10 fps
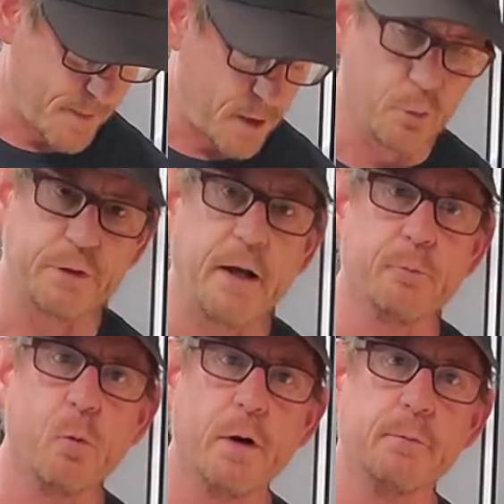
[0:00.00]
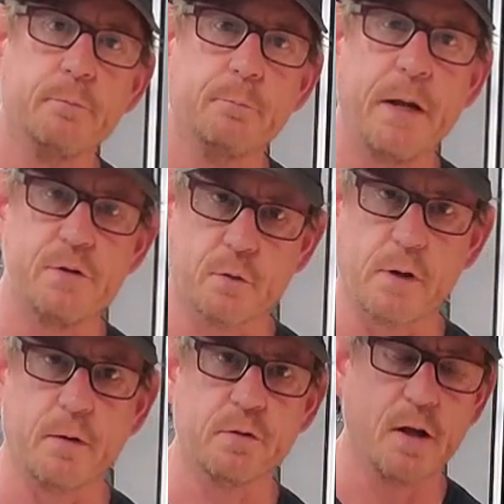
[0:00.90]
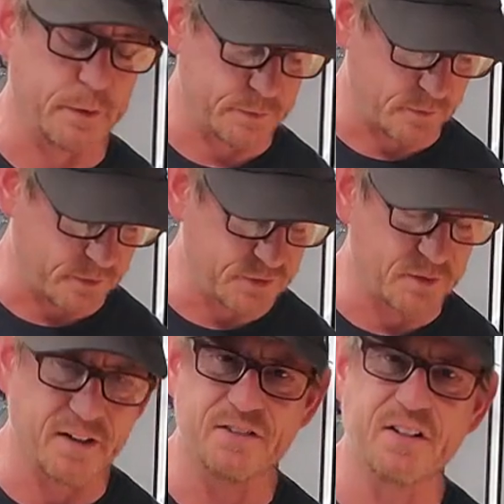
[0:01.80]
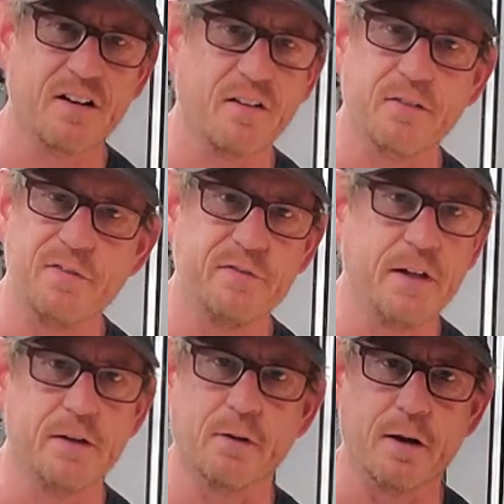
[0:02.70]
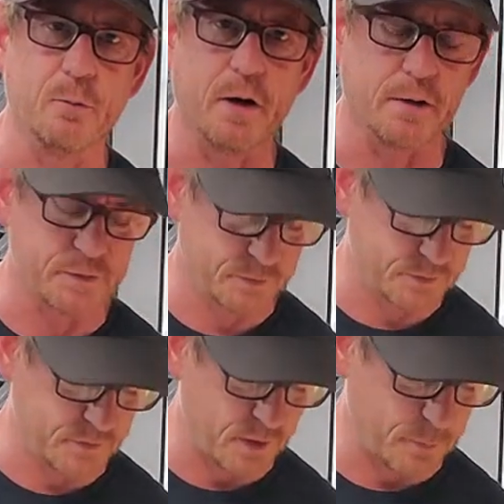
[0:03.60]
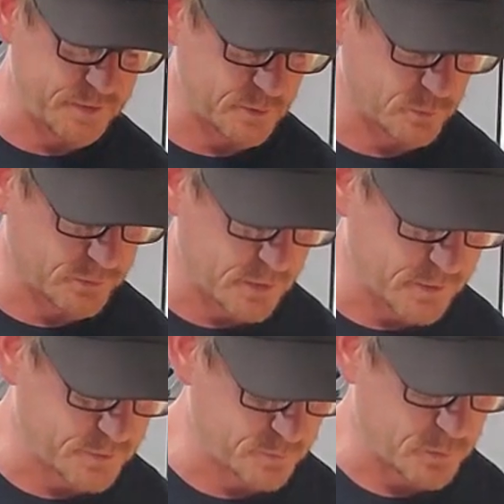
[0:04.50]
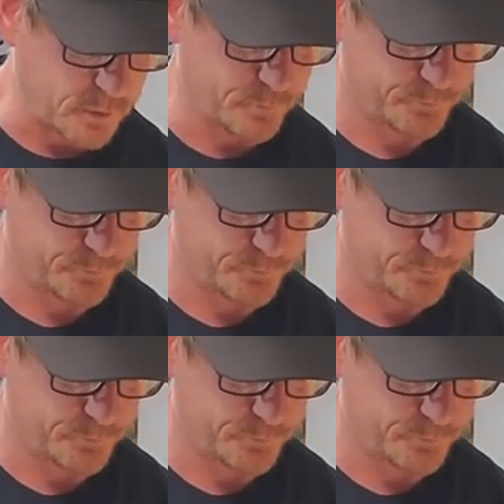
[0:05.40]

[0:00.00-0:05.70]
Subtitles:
only have 1 major ground coming to this, so instead of like 15 ground wires. So that makes it really nice as well.